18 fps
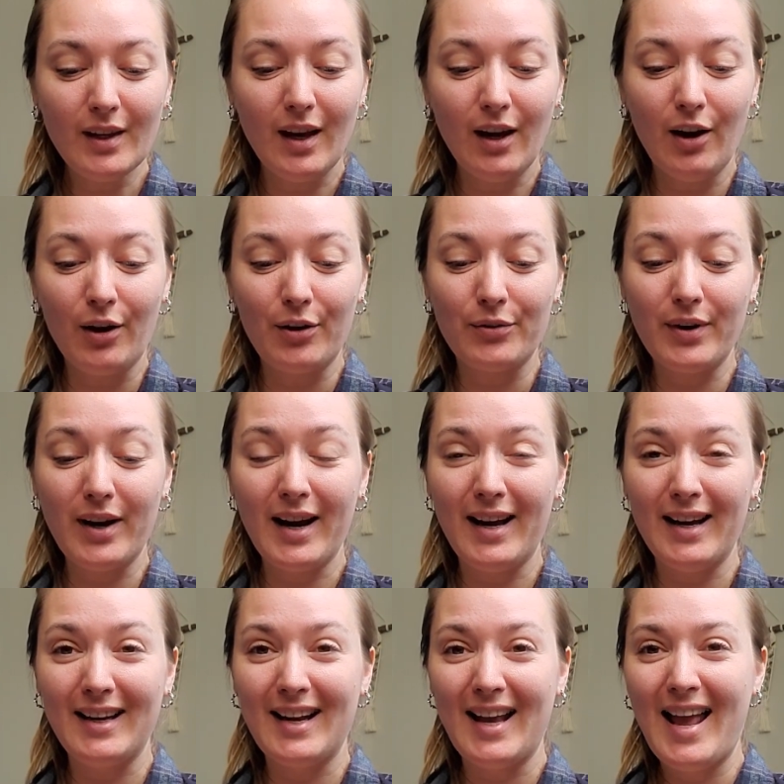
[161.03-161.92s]
All
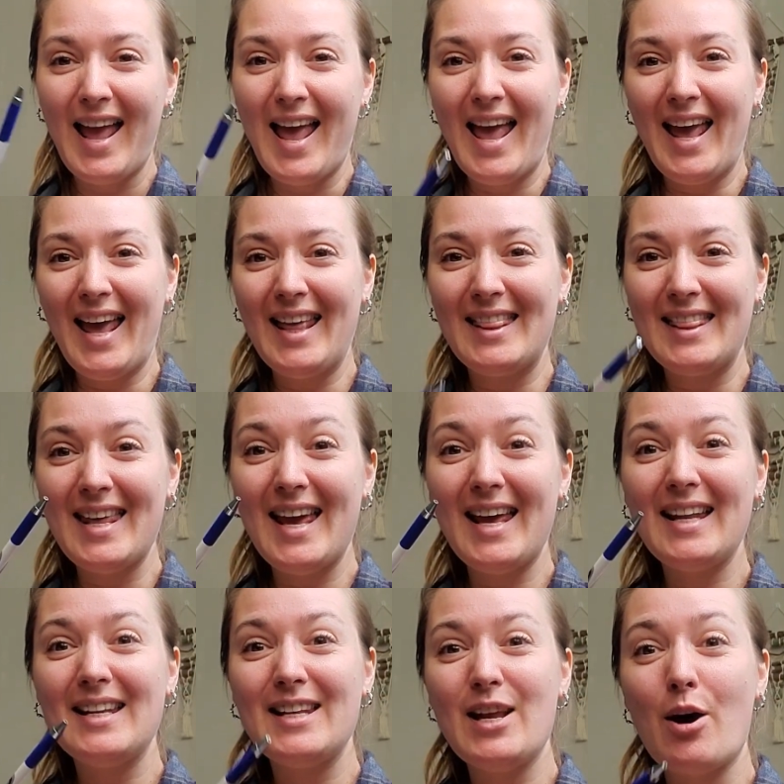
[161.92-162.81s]
right, and
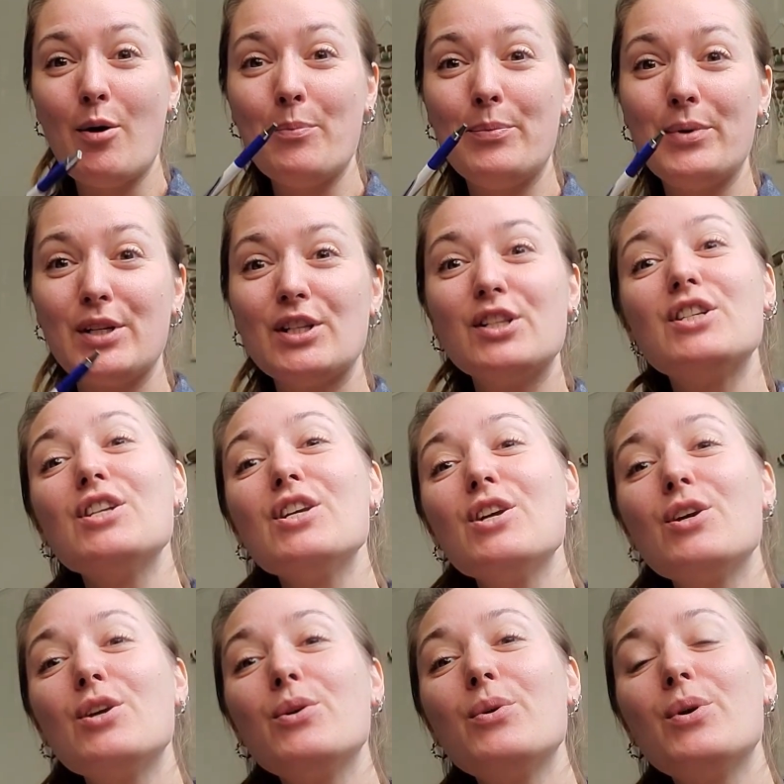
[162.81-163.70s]
then number
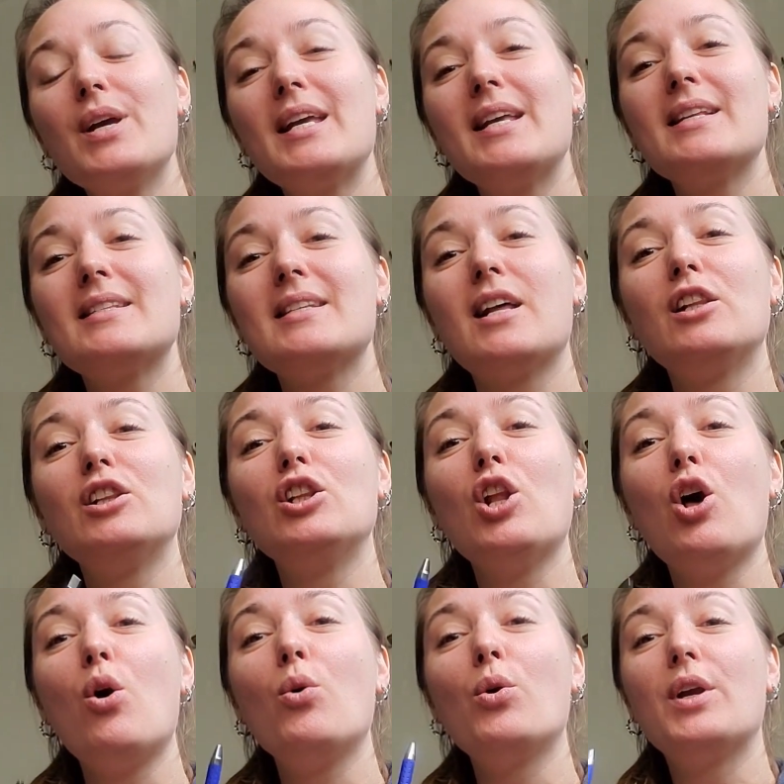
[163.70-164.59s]
2 is a
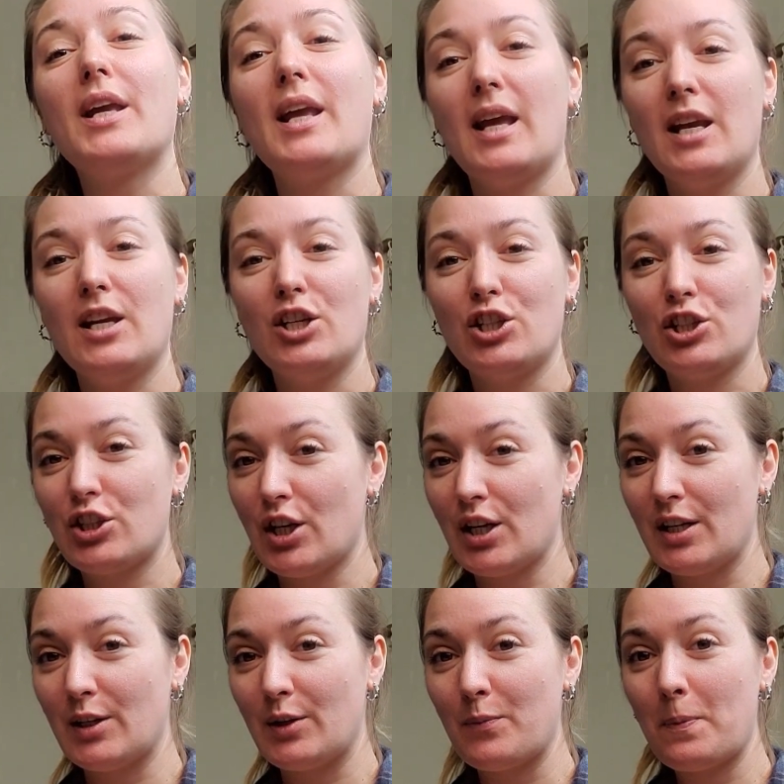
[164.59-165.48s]

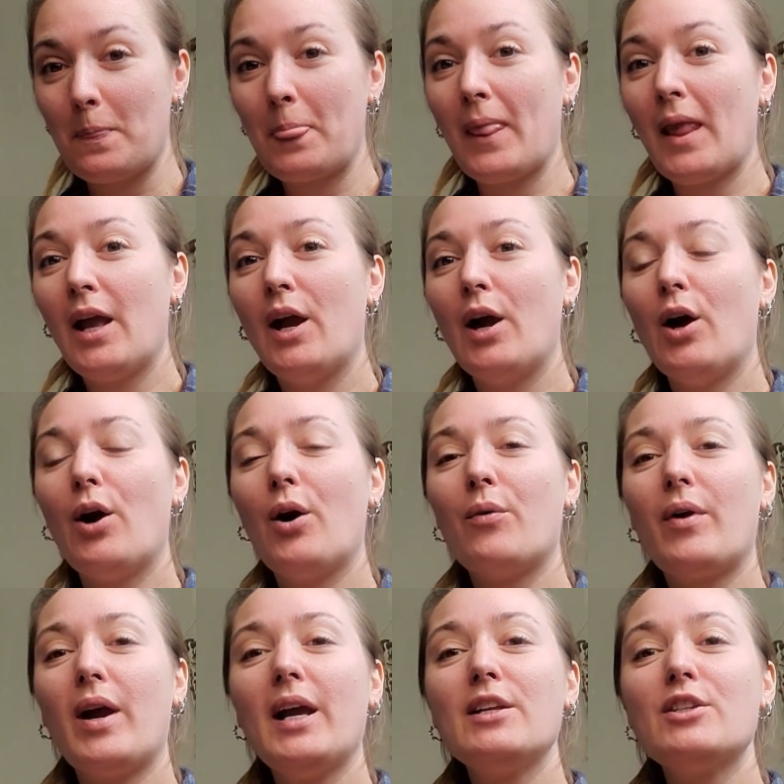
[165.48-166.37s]
location.
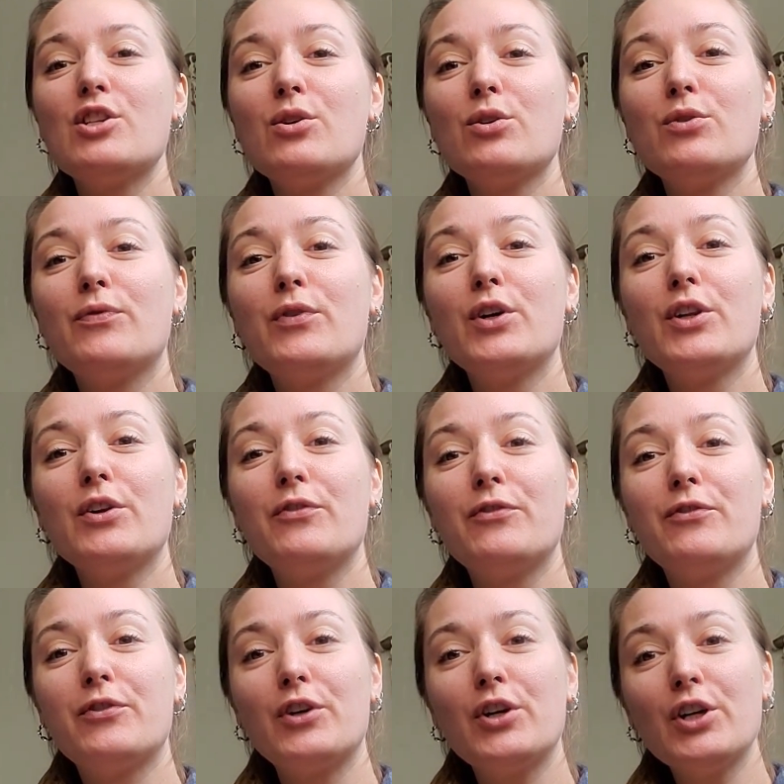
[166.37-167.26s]
All right, so for the
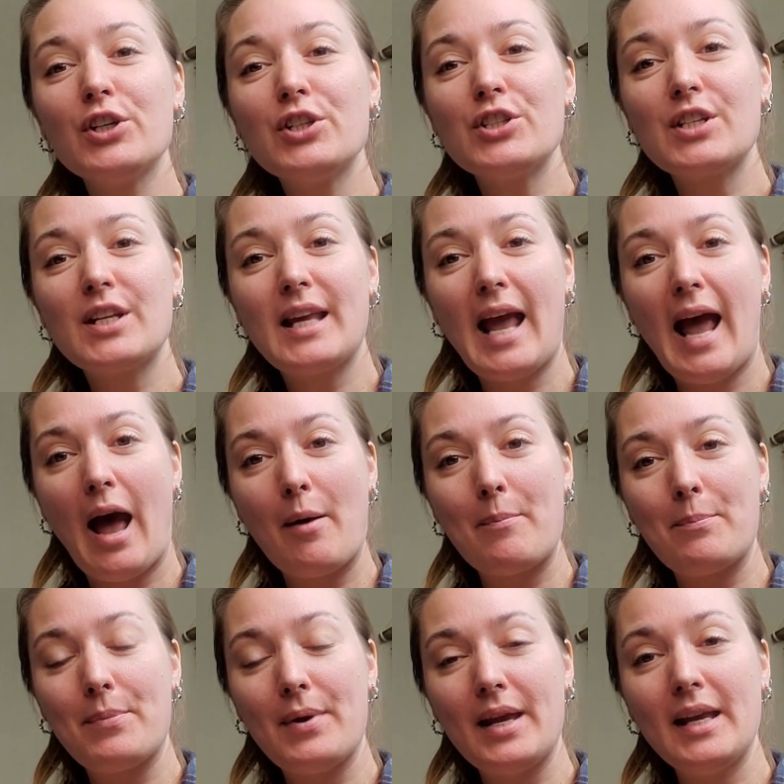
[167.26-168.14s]
first
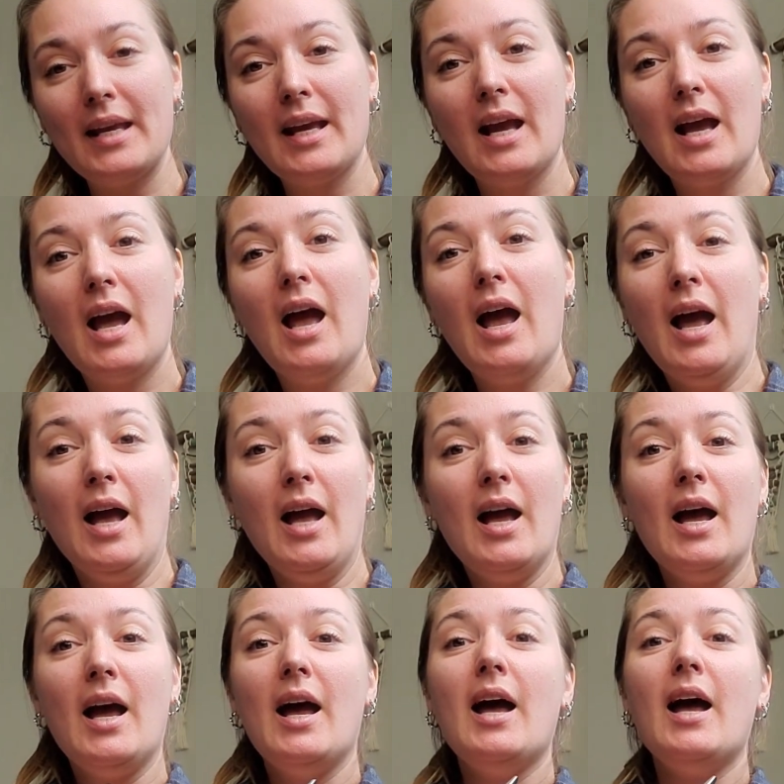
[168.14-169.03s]
camping,
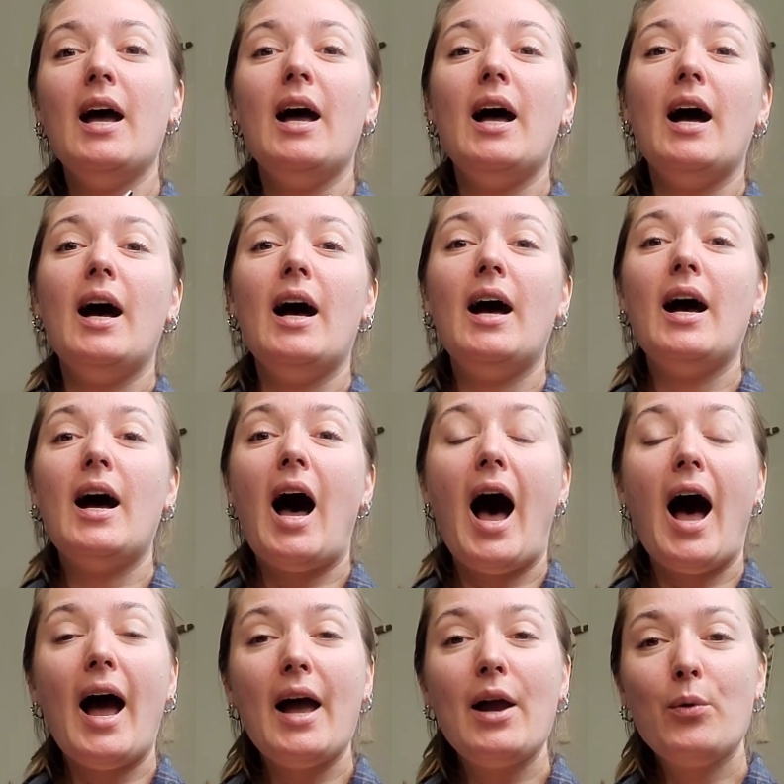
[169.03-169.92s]

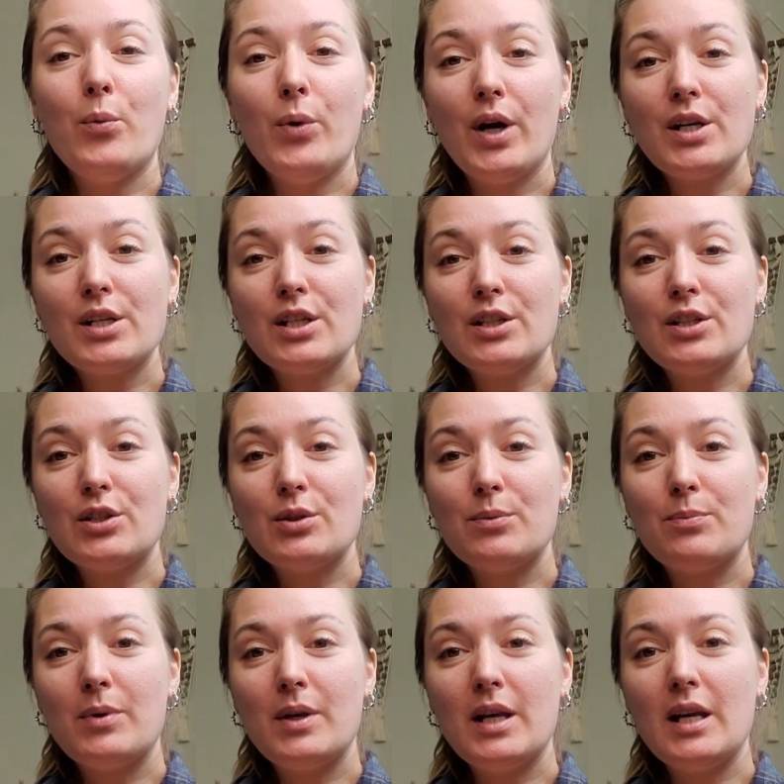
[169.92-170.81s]
I wanted to
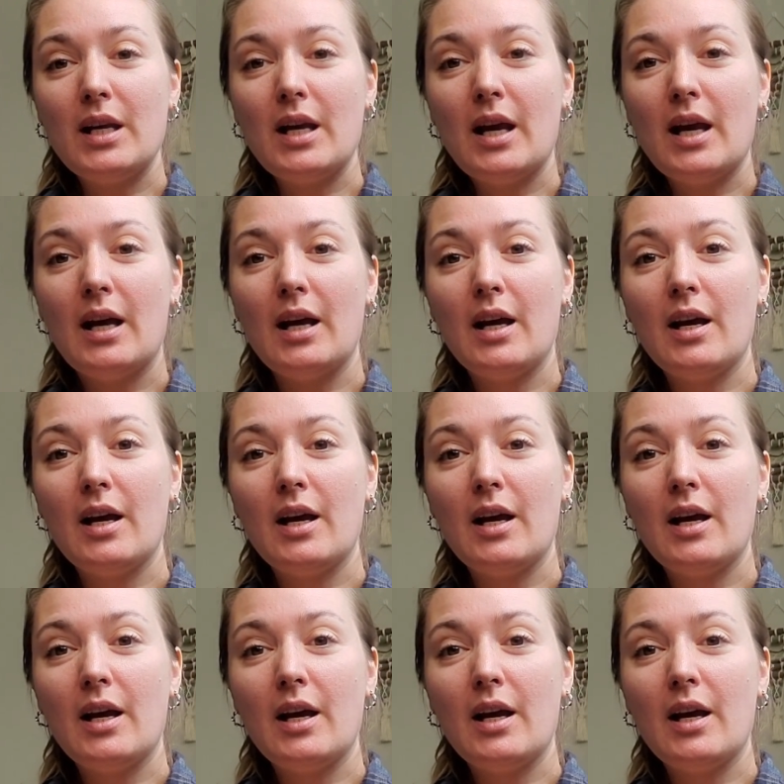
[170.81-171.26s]
be